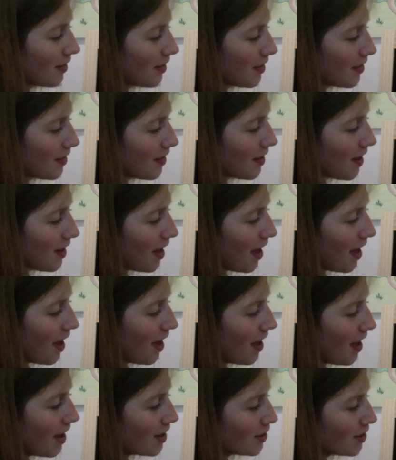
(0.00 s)
the
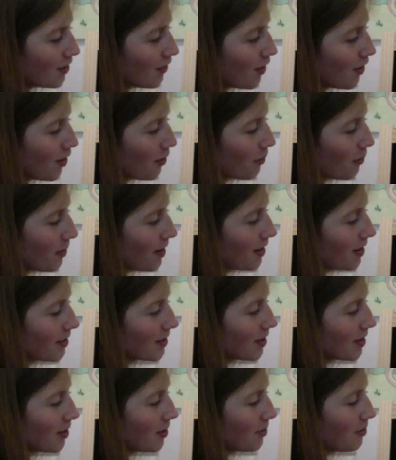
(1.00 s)
edge of our
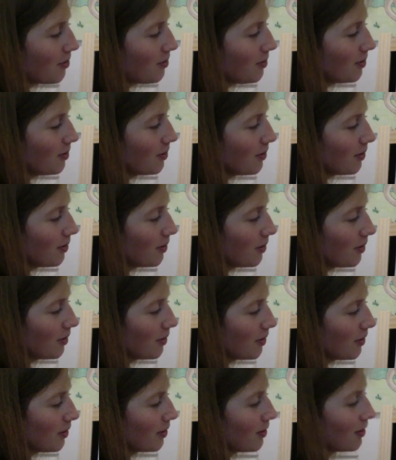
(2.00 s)
window.
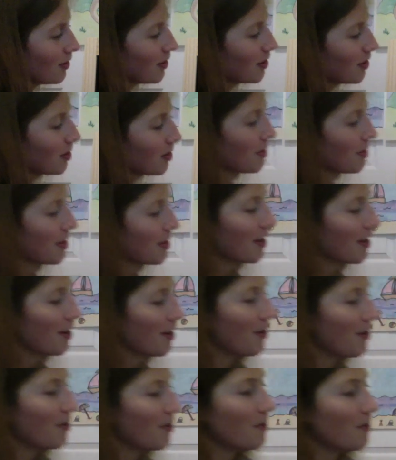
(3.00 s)
There we
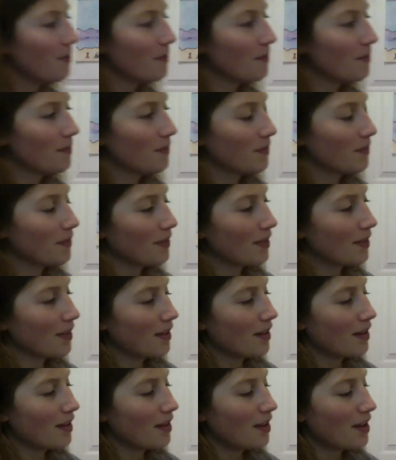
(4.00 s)
go.
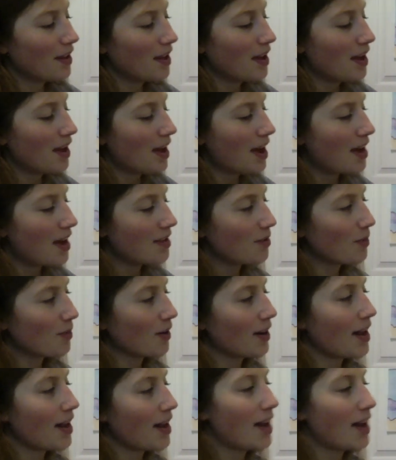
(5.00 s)
And then we're
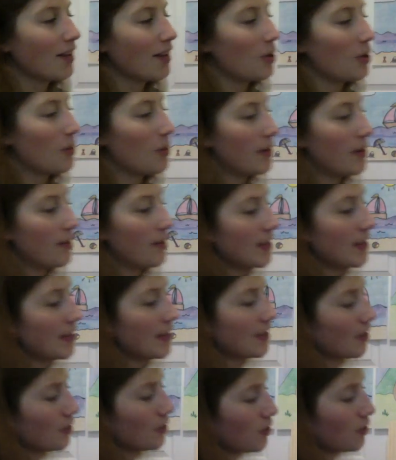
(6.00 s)
going to add a little bit of
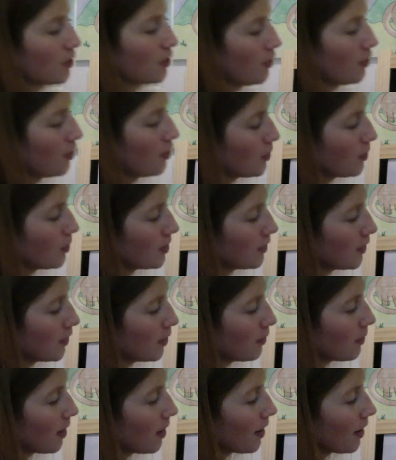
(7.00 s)
detail to the nose of our
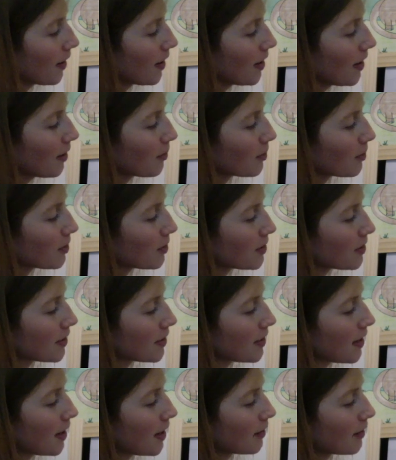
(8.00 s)
rocket. We're just
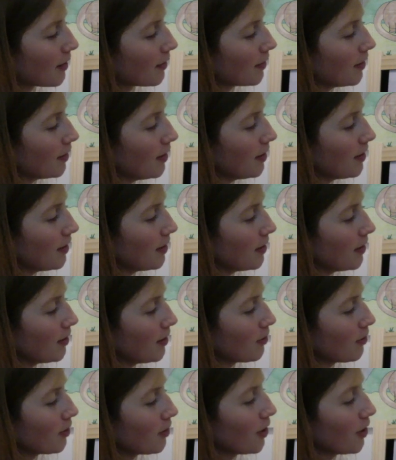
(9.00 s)
going to add a
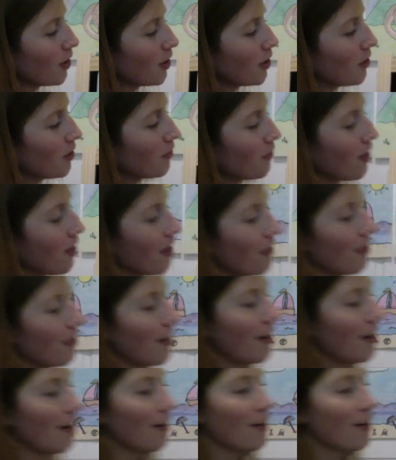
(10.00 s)
little curve right
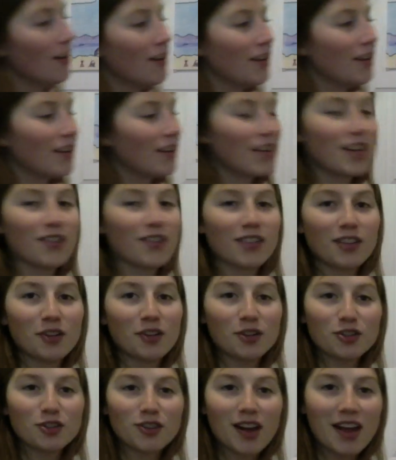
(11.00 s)
there. Give it a little
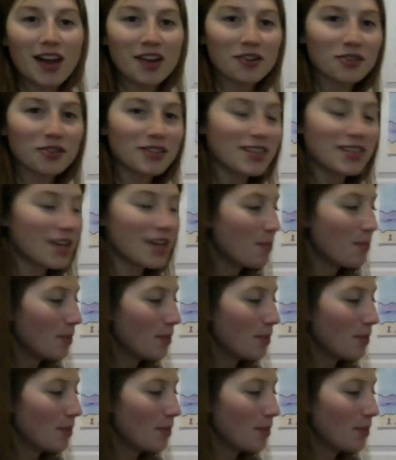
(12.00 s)
triangle tip.